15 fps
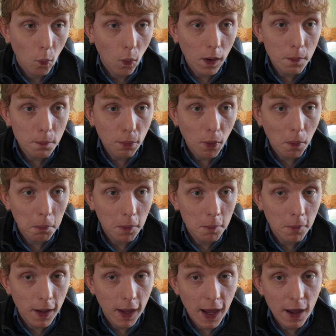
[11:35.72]
One
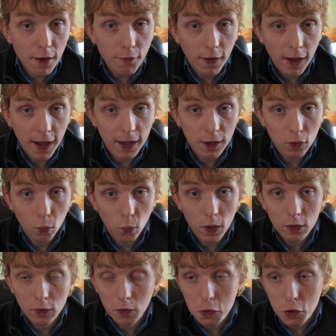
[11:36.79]
problem I have had,
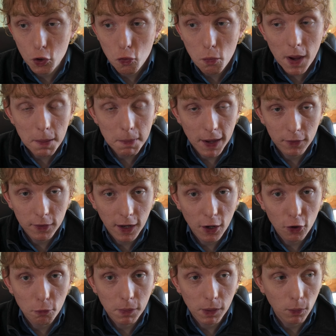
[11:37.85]
which you may be able to
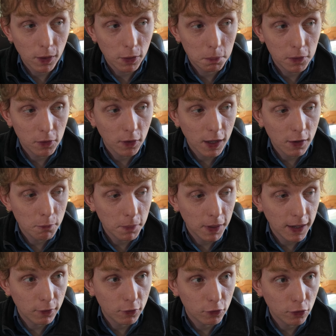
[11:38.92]
help me with because I haven't been
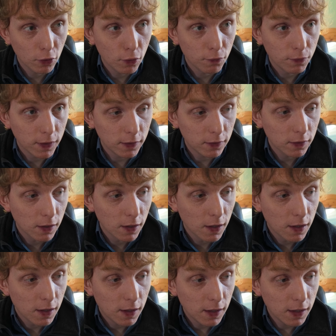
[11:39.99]
able to solve it,
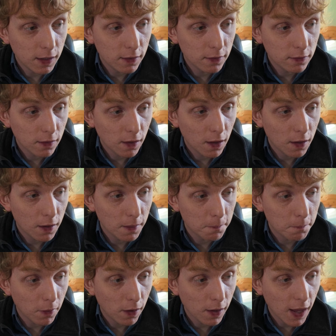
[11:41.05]
is
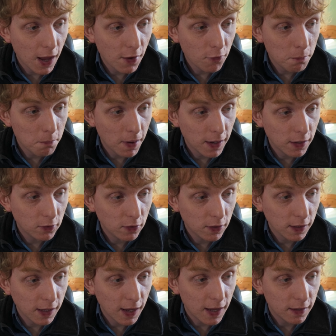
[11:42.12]
I haven't managed to
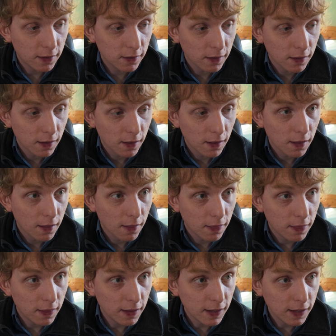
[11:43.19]
get
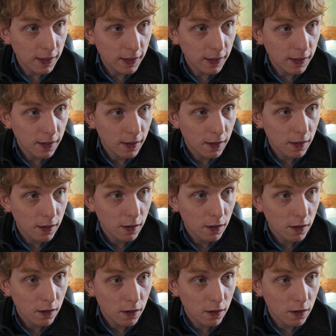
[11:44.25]
the
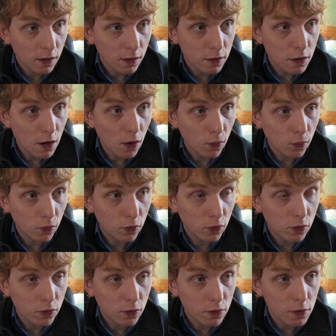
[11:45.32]

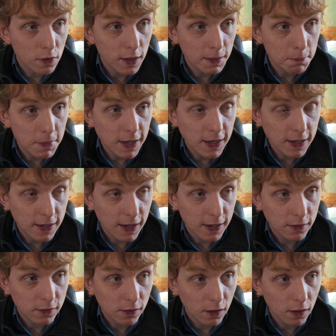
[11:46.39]
notes, the MIDI
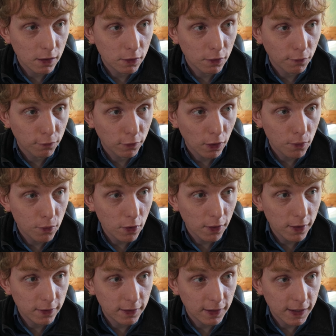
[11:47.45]
data, to flow
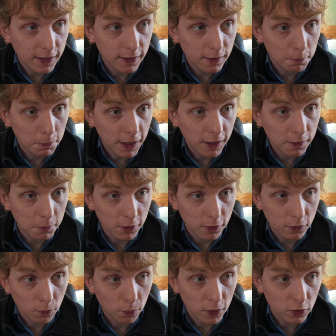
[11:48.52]
nicely into
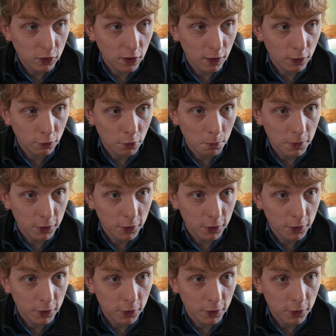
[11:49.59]
pigments, which is from